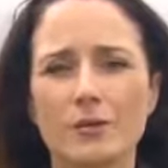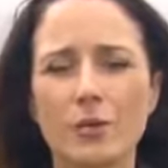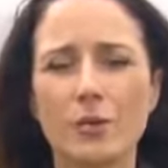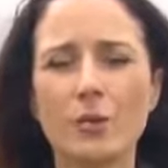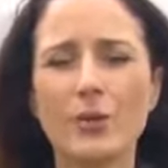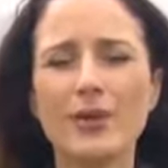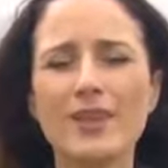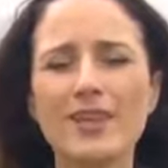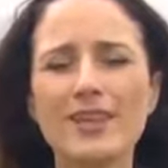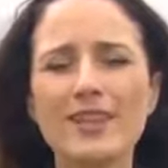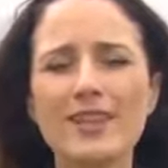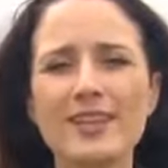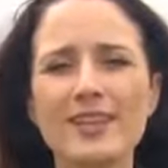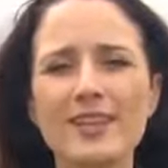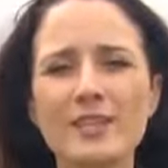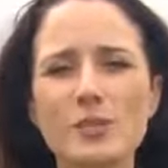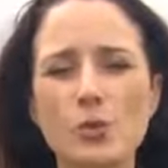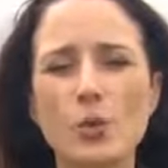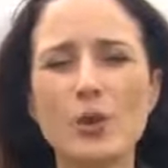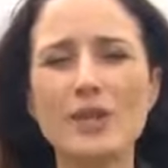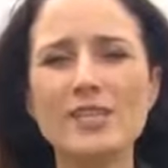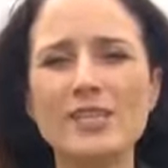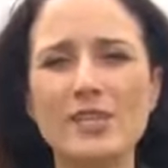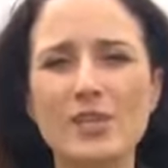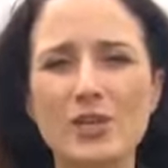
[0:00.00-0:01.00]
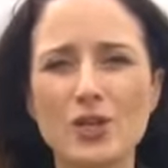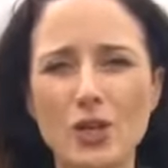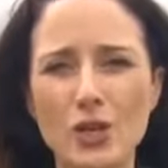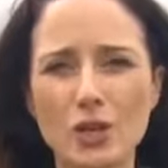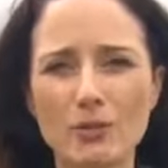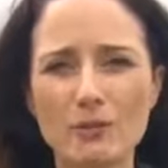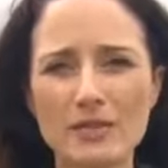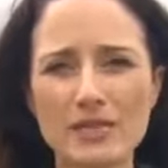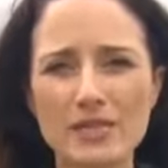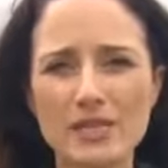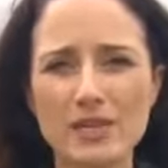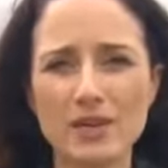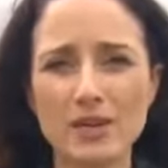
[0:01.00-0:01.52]
We're within the 20
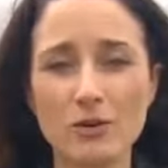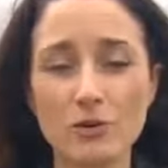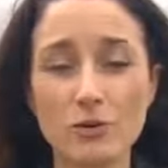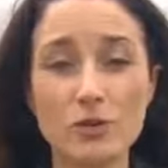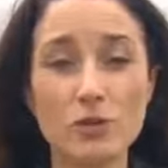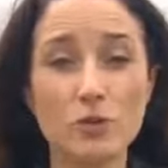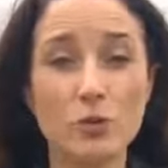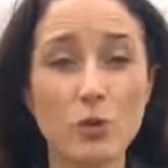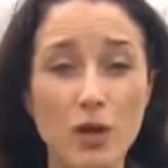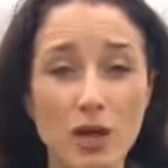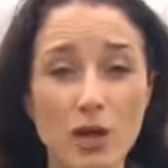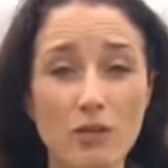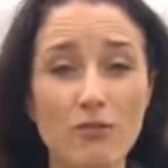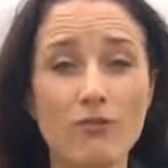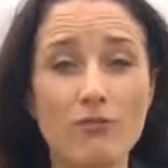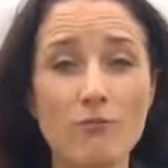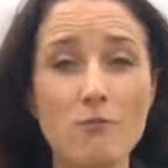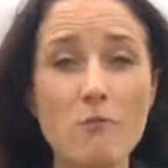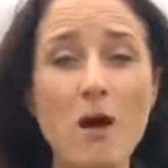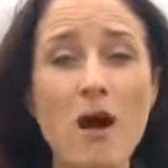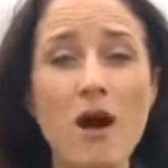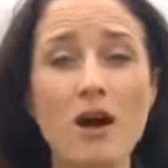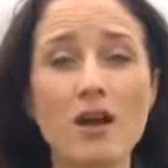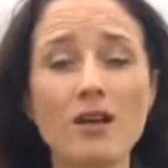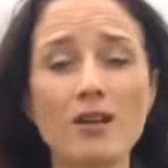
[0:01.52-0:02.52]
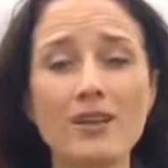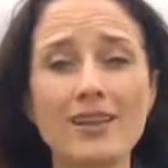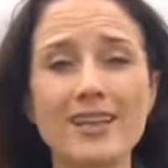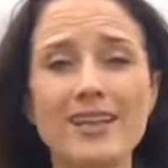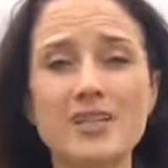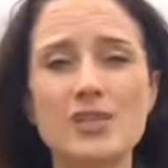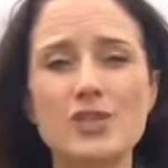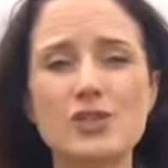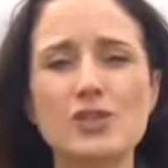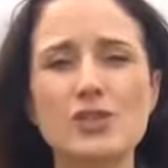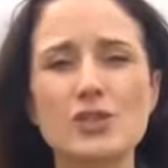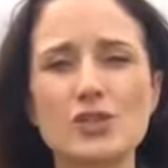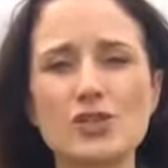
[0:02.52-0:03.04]
kilometre or 12 mile
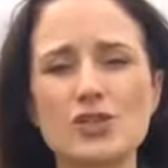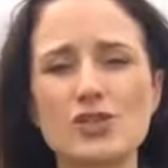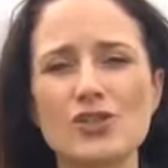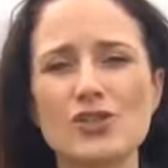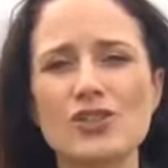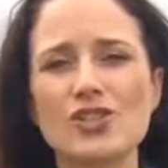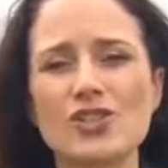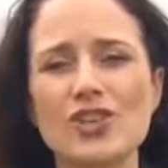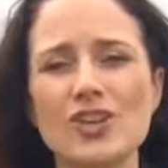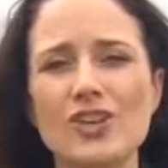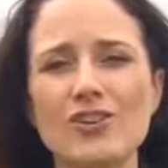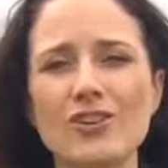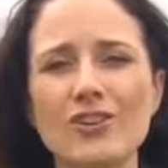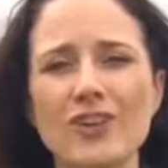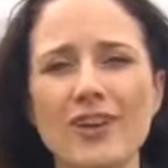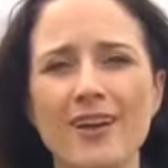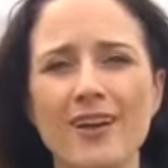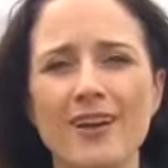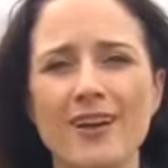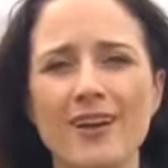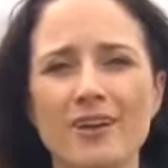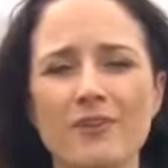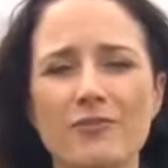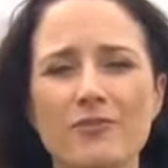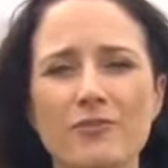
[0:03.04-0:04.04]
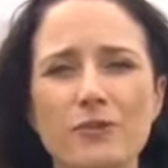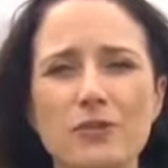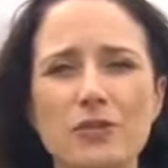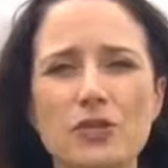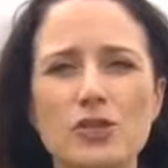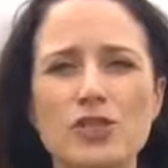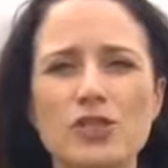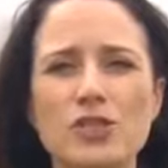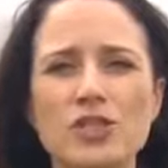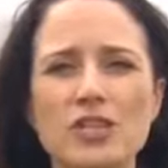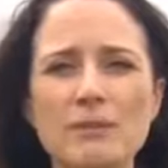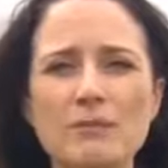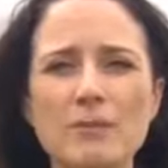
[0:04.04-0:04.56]
exclusion zone in
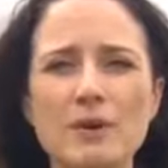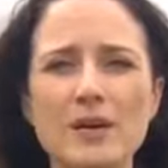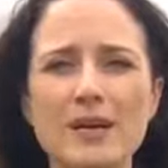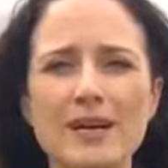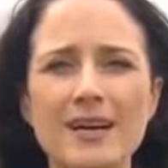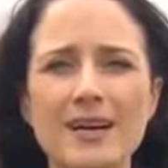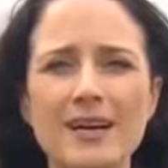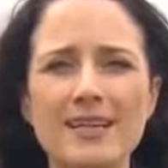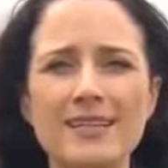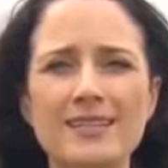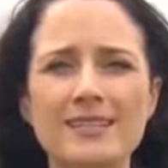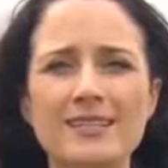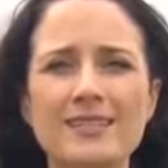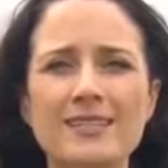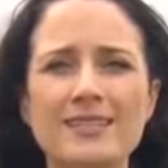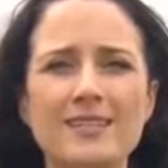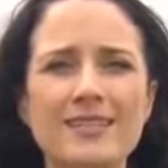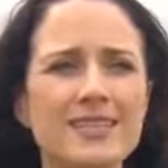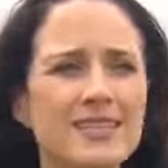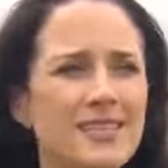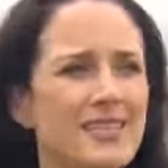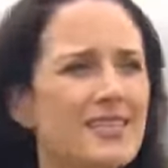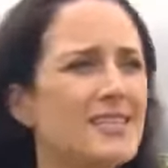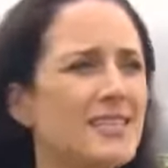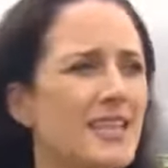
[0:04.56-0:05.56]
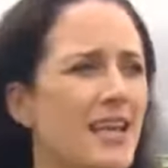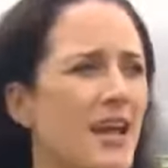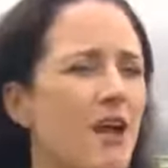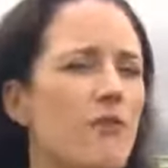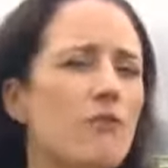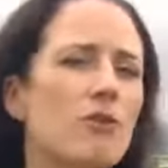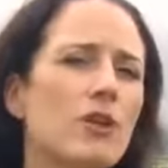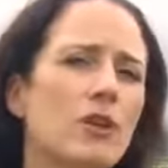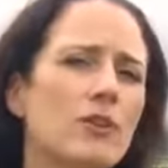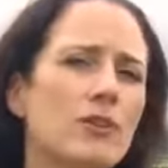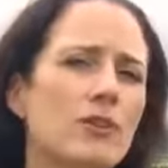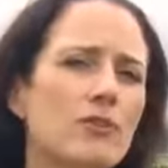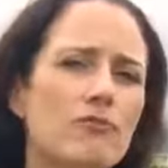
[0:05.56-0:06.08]
Fukushima, and this is the
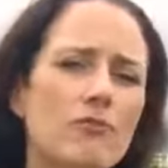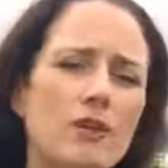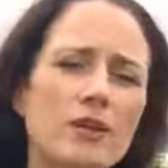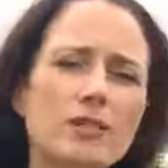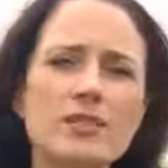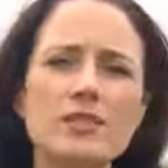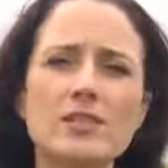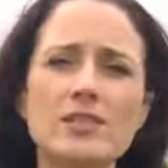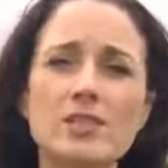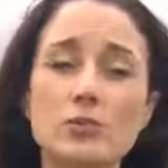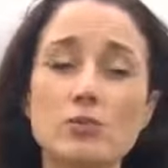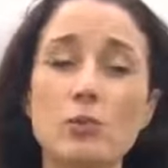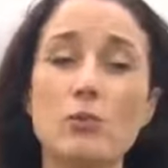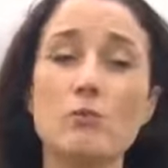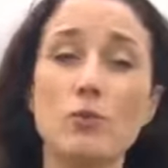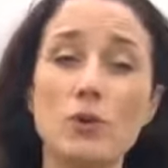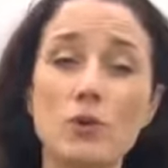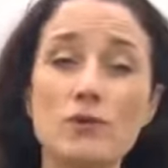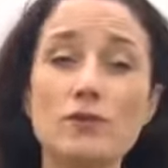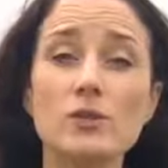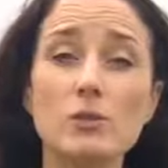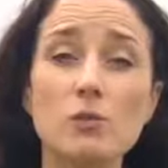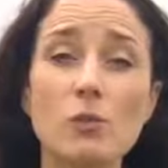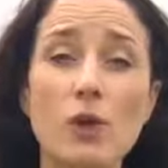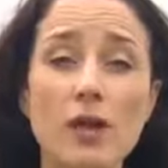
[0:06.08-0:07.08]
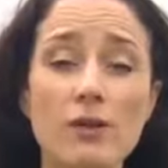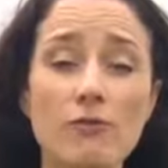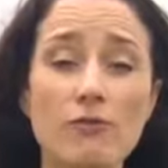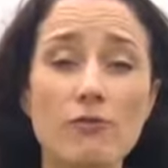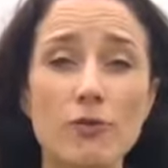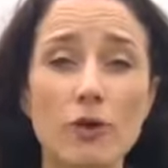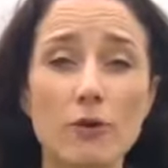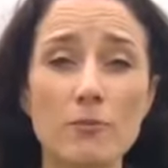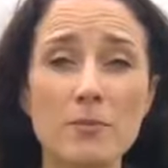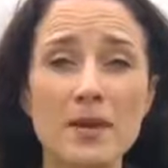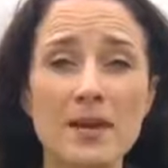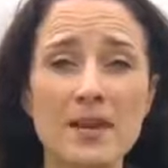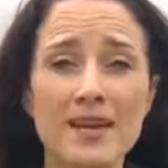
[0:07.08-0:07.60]
area that residents were moved away
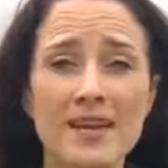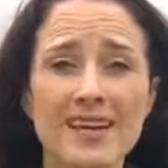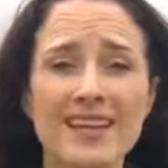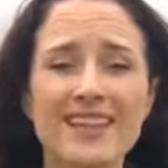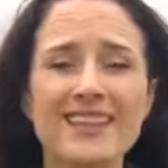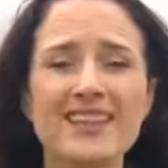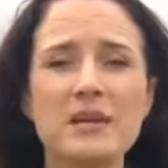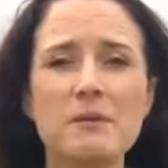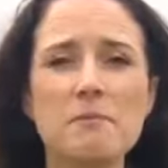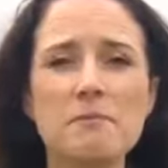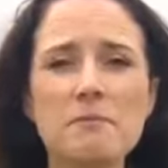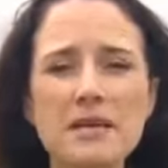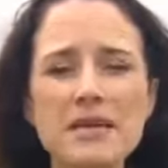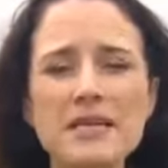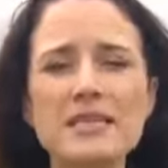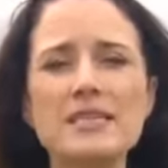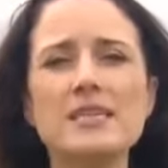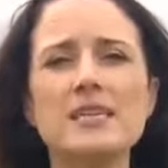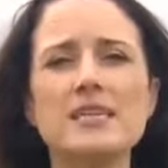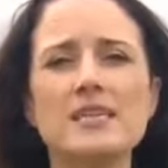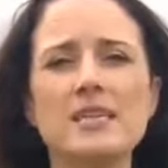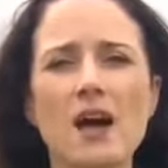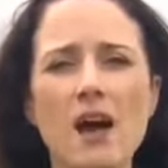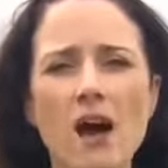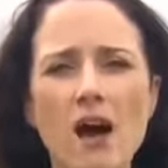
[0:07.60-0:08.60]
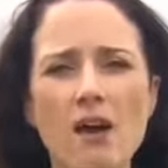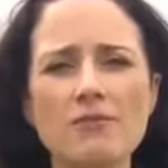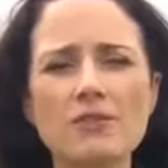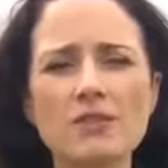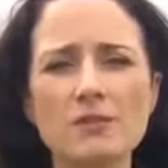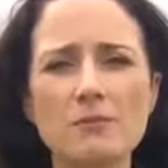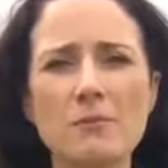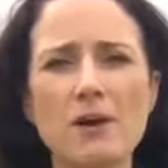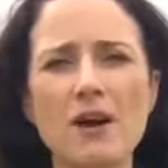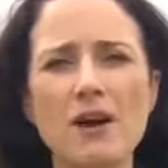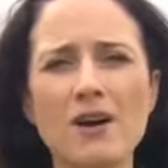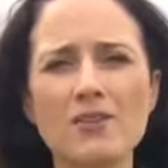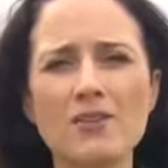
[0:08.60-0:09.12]
from in the immediate
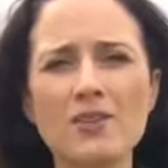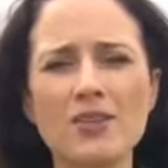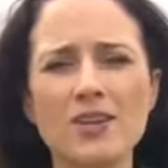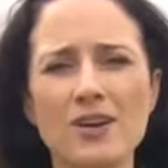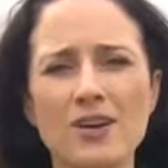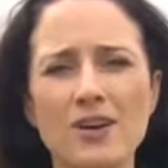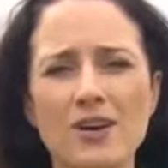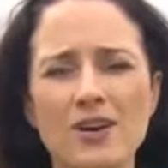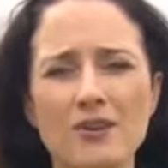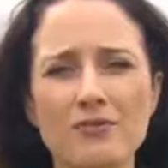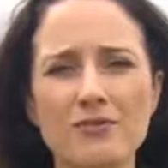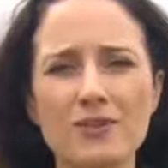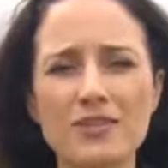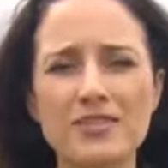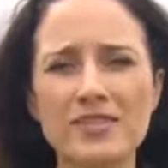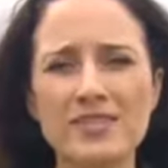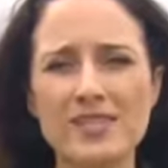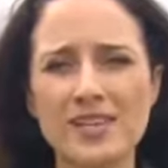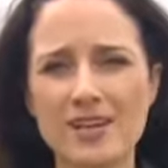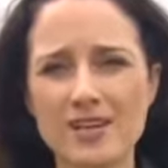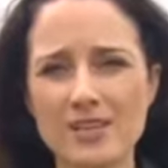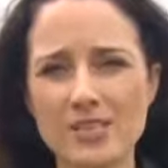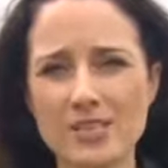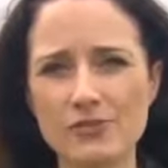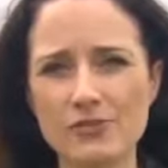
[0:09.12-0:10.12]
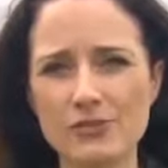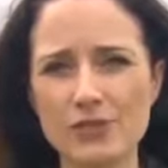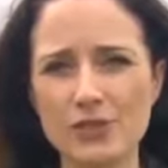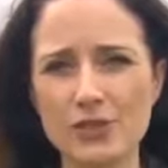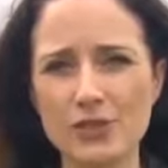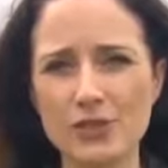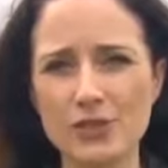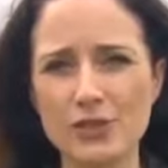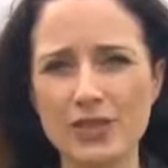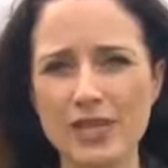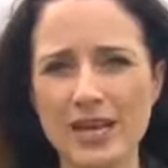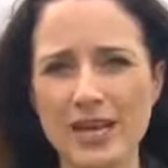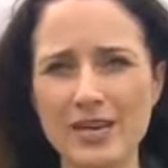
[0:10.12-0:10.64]
aftermath of the disaster in
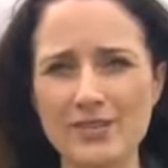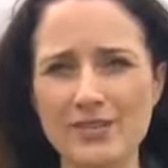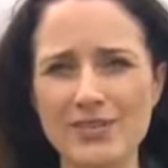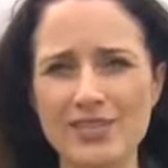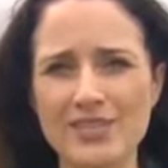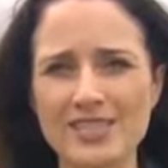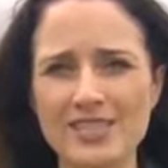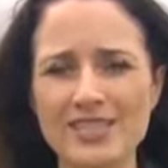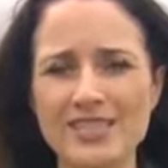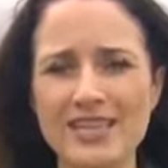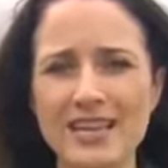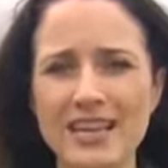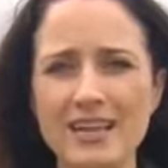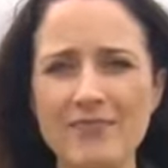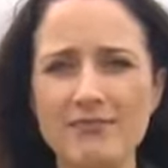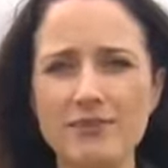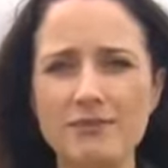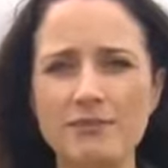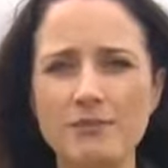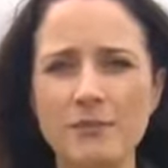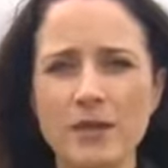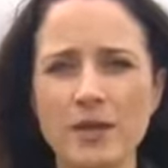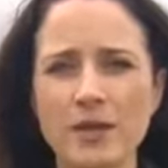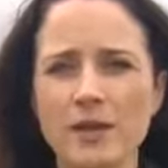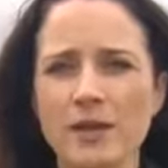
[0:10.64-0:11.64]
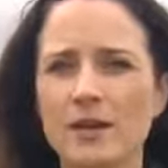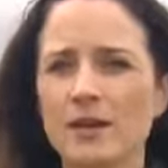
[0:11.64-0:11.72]
2011.